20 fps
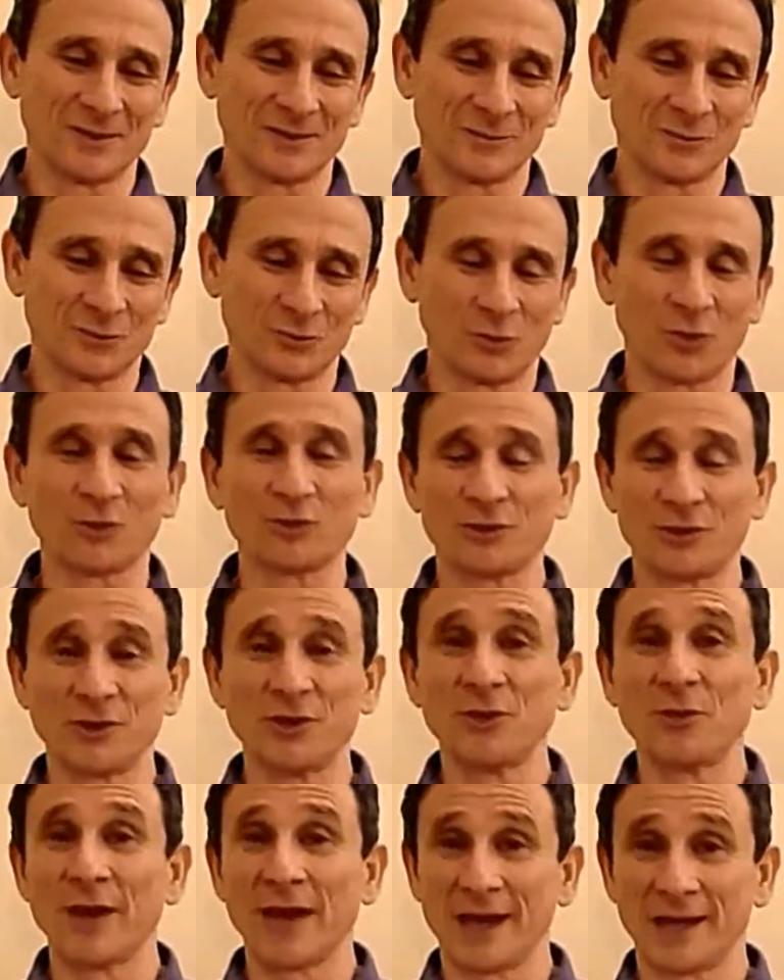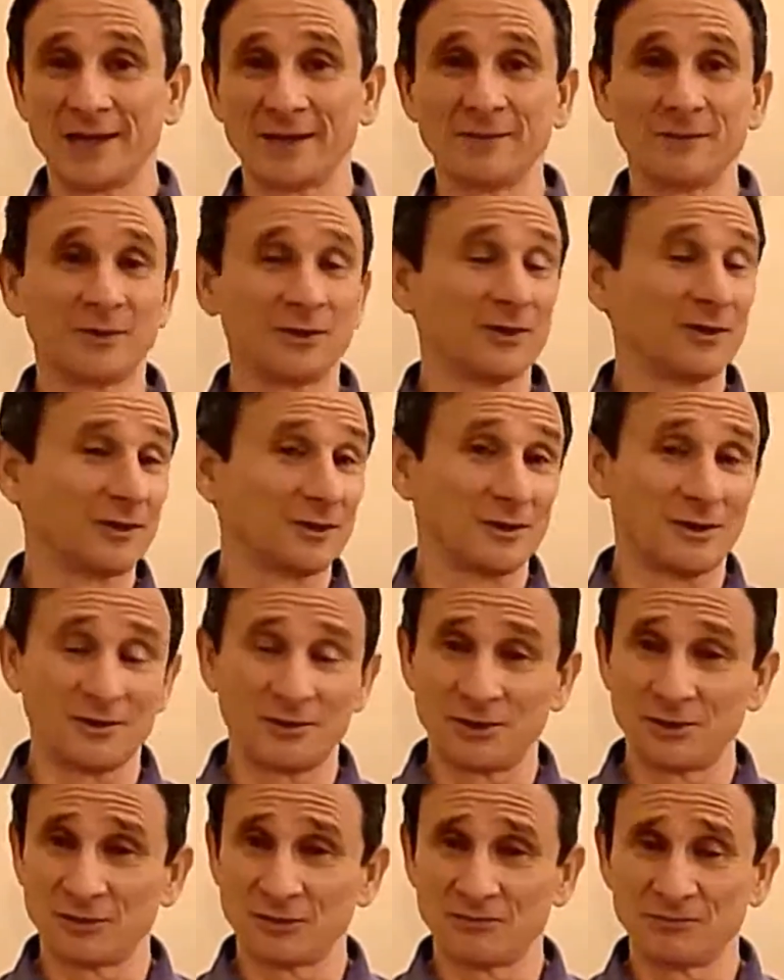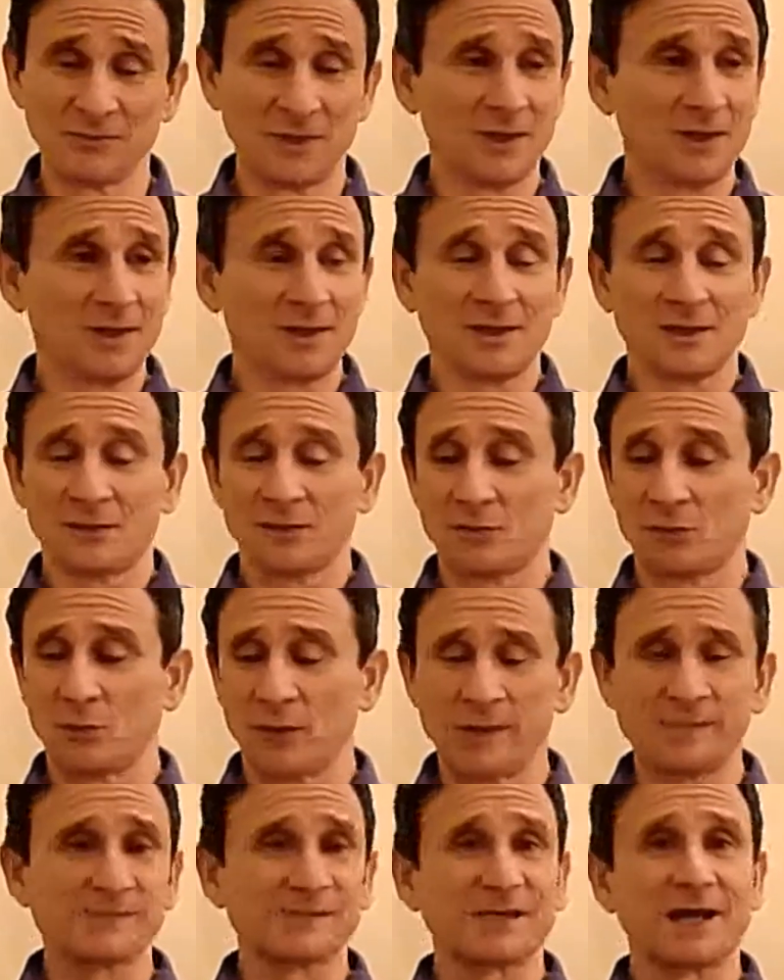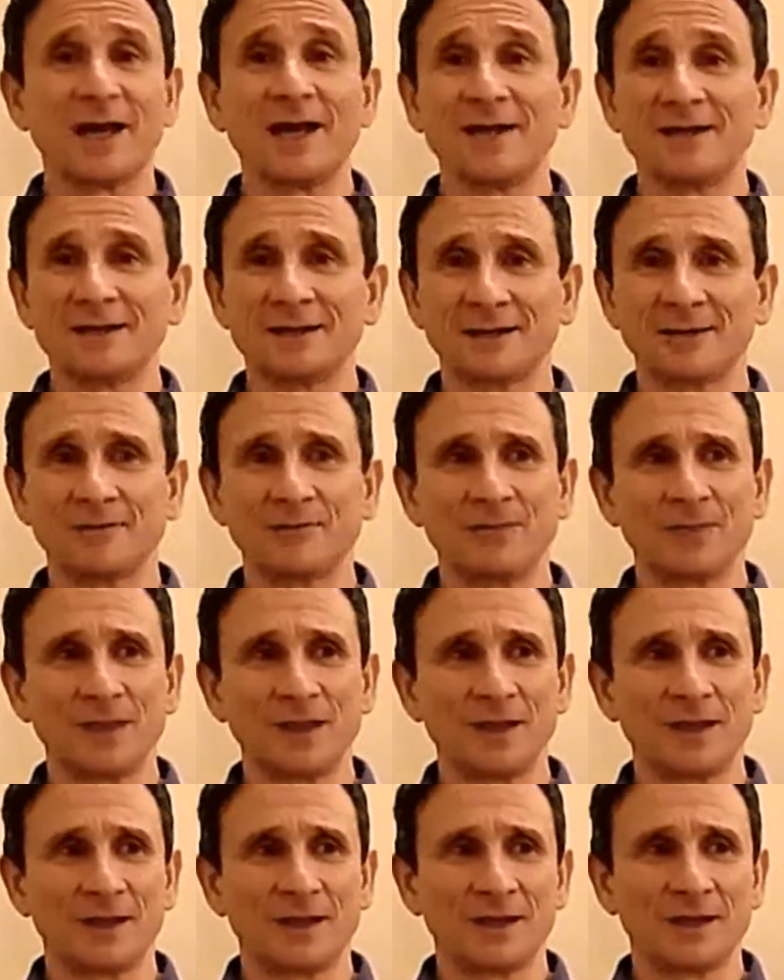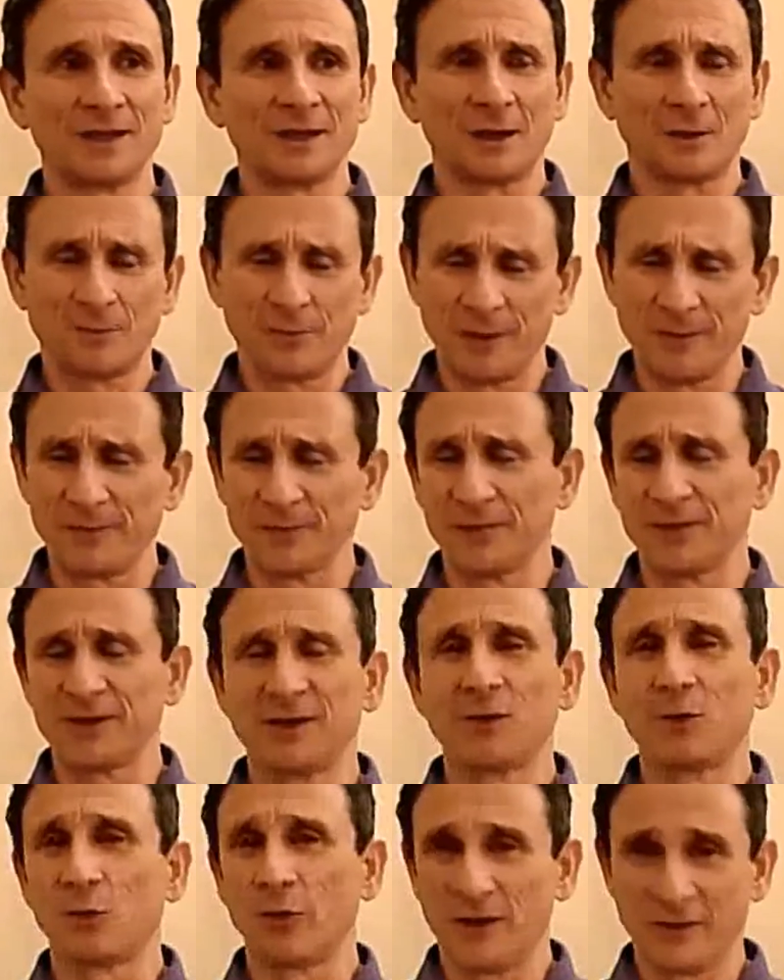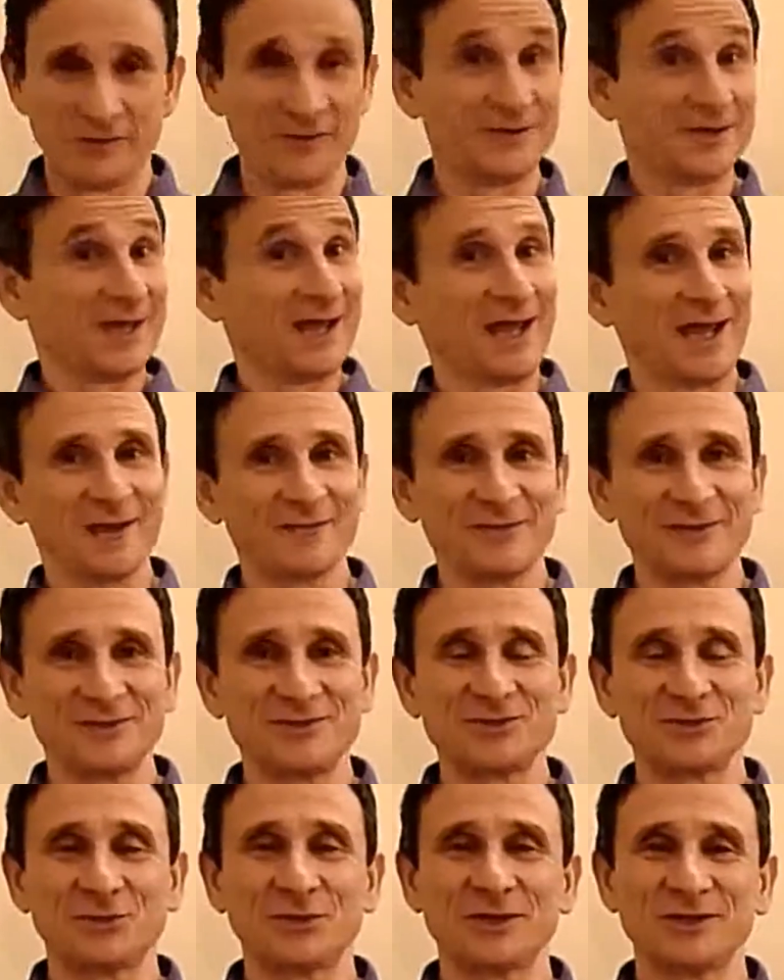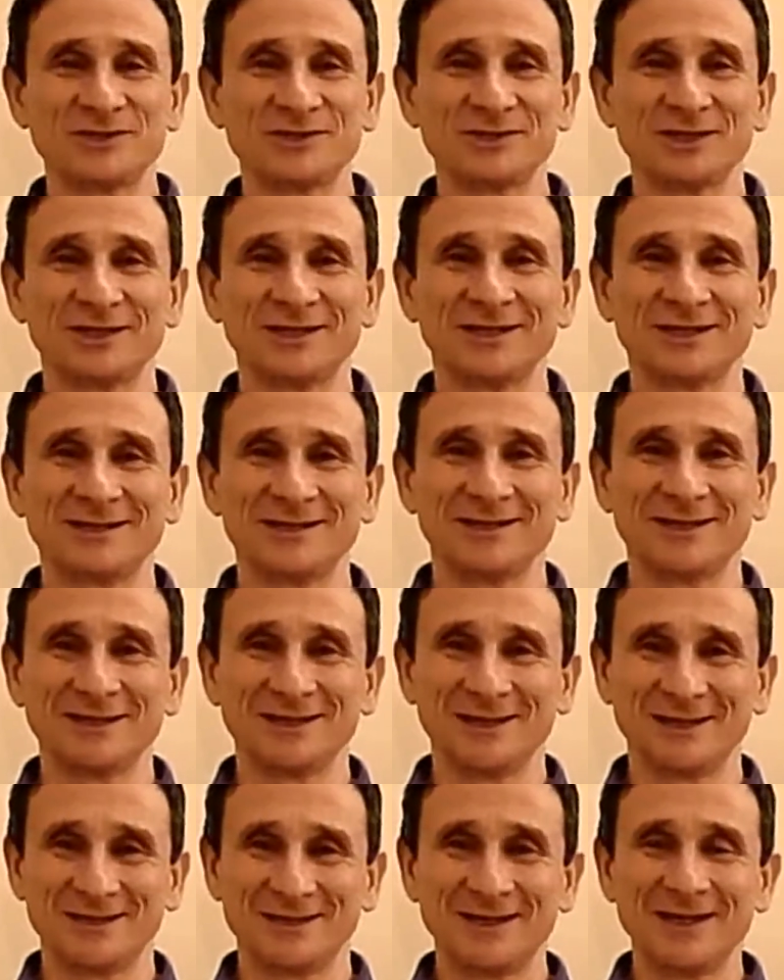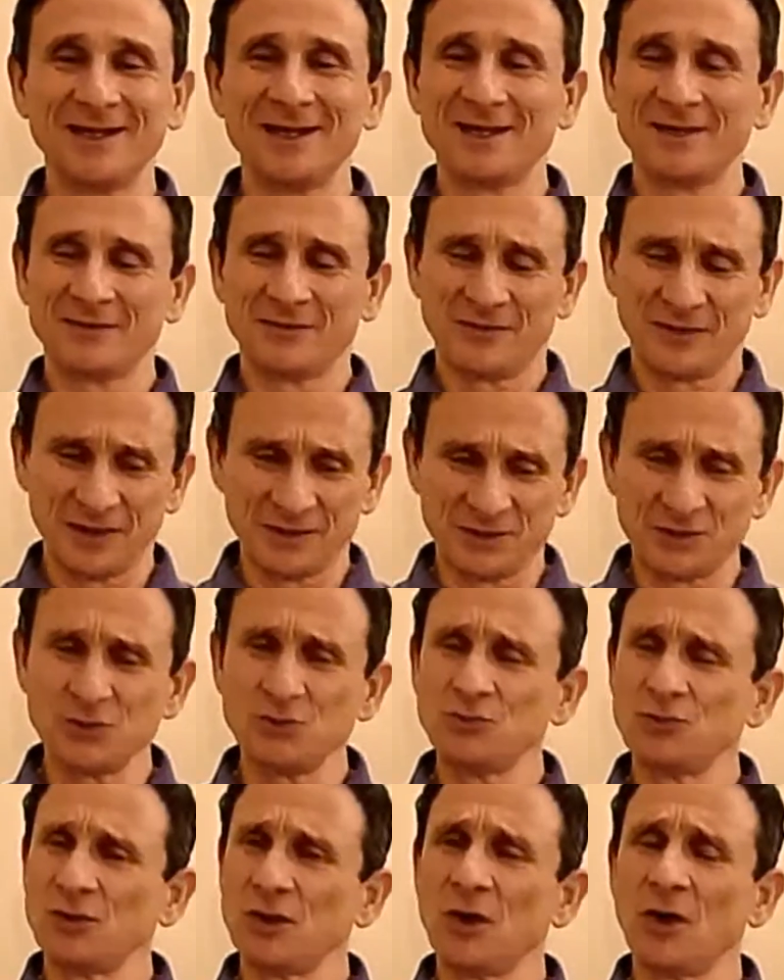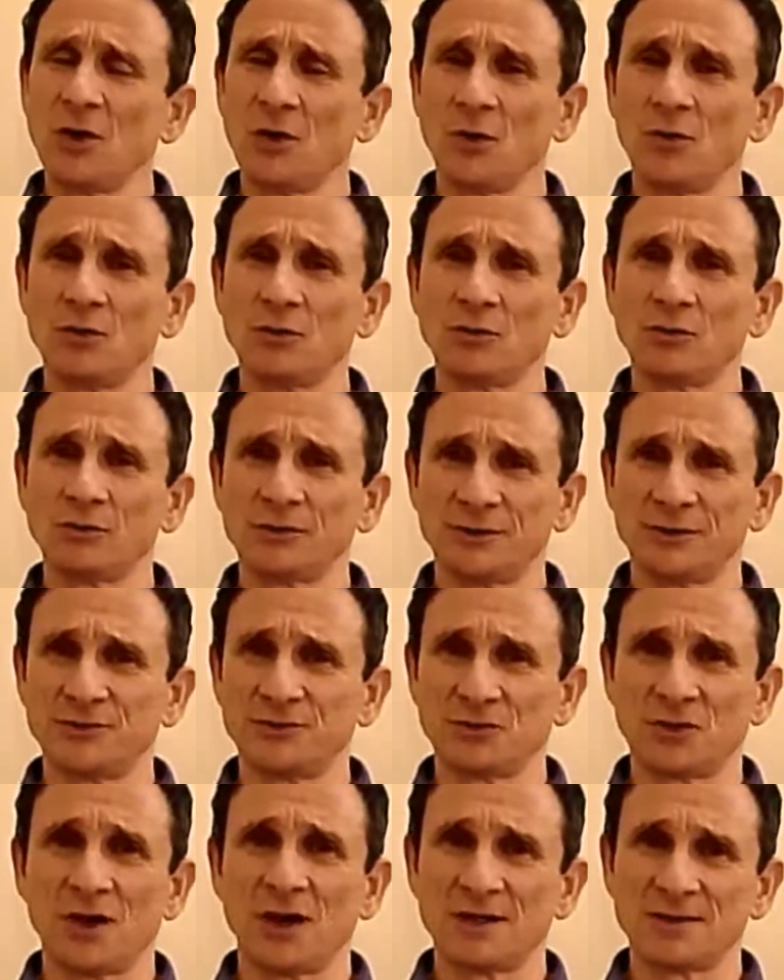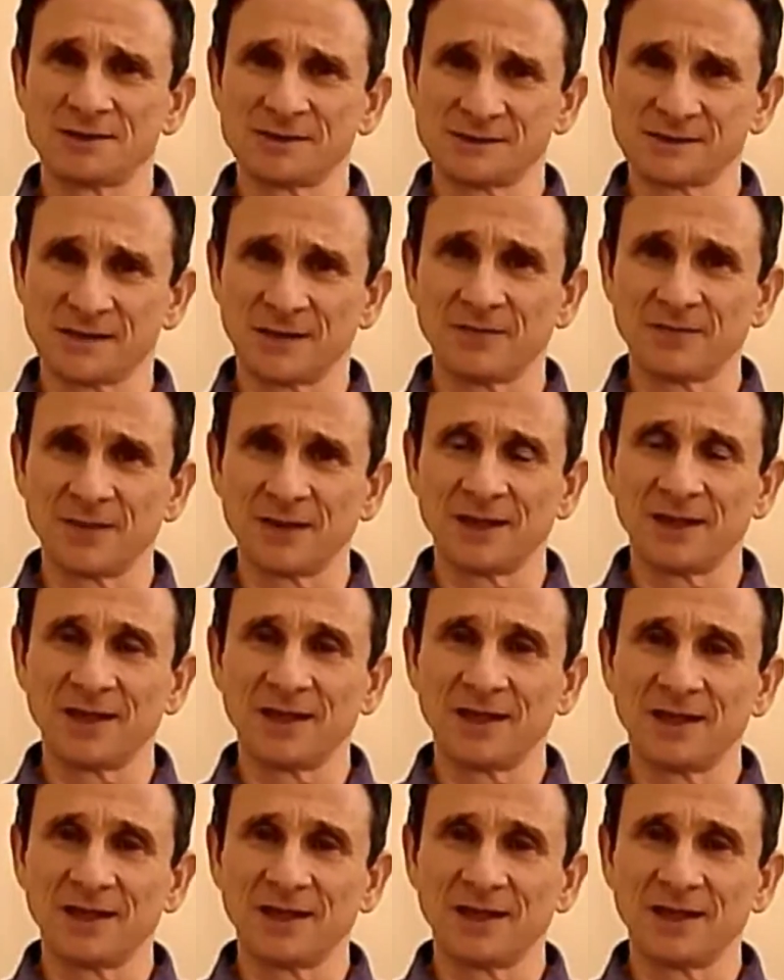would work with you, Adam, or on your website, are people are aware that they have intuition and they do know when they're drawn to something.